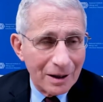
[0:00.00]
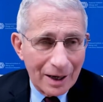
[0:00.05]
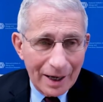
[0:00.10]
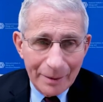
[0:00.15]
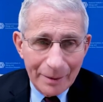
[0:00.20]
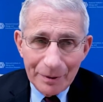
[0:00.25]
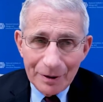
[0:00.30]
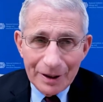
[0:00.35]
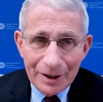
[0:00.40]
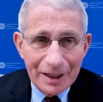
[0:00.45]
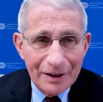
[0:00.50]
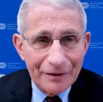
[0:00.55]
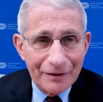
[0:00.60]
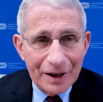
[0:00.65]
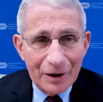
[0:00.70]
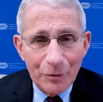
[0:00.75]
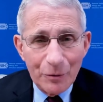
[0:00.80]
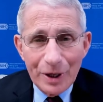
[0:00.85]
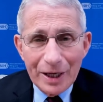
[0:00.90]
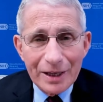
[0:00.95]
I
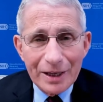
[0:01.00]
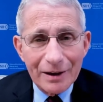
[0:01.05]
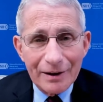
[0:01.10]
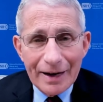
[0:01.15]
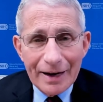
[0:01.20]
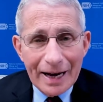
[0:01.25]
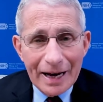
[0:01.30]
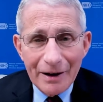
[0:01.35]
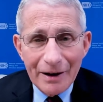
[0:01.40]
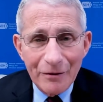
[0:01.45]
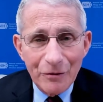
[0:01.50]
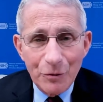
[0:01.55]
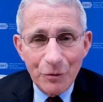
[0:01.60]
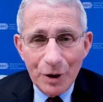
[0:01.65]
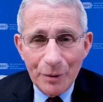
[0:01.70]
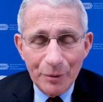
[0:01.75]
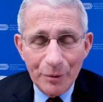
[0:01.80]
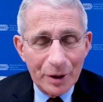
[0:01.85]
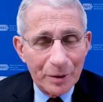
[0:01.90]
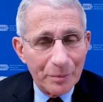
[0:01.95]
believe that we can have
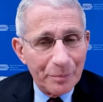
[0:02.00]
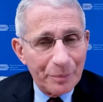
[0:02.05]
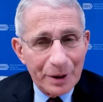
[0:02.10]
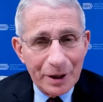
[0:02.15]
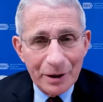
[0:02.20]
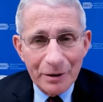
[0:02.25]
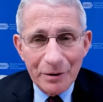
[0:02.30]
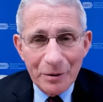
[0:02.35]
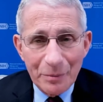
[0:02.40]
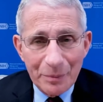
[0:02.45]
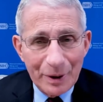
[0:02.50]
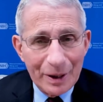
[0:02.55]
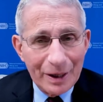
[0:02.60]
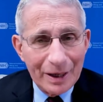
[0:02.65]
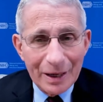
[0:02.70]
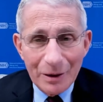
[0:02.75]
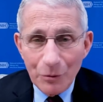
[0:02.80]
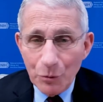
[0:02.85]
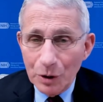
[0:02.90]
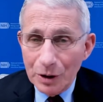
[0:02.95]
what would appear to
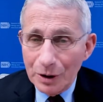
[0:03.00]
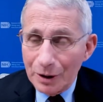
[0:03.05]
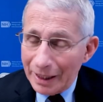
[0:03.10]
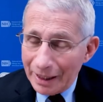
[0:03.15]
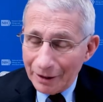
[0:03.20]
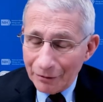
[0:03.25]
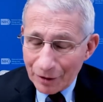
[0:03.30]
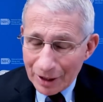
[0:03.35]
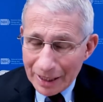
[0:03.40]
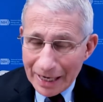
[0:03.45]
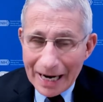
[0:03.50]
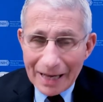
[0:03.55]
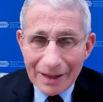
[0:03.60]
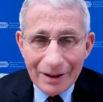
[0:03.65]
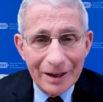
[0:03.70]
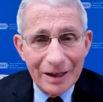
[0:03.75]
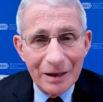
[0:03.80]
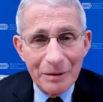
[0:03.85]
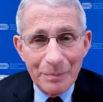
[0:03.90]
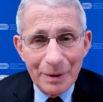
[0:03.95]
be and will in
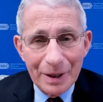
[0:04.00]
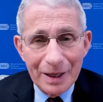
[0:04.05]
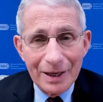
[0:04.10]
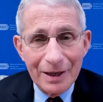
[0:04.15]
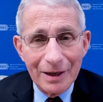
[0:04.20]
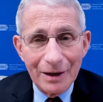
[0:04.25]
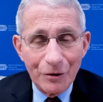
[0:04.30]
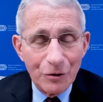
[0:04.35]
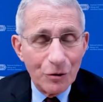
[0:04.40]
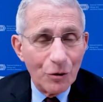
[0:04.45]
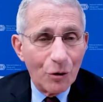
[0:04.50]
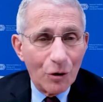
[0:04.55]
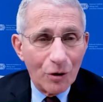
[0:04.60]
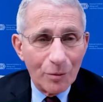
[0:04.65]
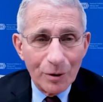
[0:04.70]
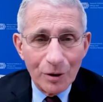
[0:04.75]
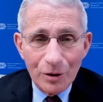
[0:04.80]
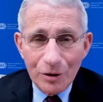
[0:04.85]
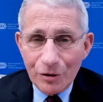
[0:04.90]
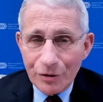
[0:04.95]
reality be a
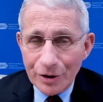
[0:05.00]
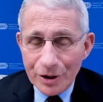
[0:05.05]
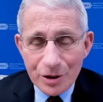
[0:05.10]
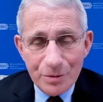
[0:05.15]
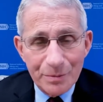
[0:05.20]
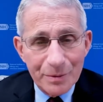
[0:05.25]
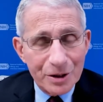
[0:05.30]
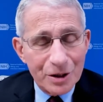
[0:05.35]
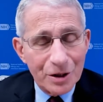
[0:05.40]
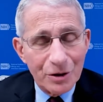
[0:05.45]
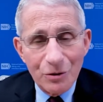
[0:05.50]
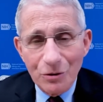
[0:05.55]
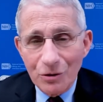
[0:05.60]
normal Christmas,